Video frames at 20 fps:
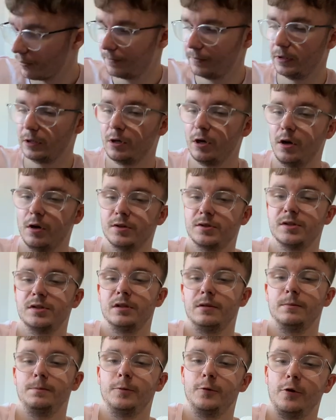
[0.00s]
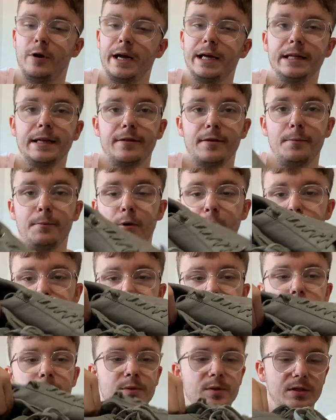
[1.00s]
of Lacoste grey leather
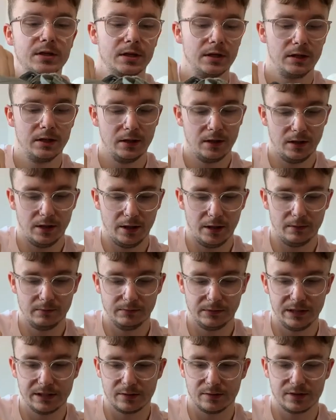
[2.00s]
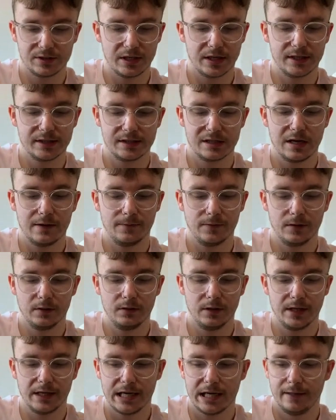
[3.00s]
pumps um, these are a size
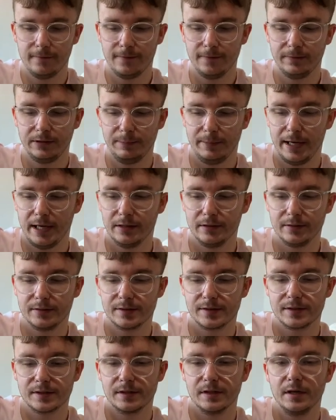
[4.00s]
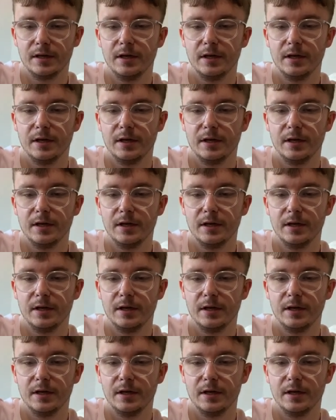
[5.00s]
7 again 50 pence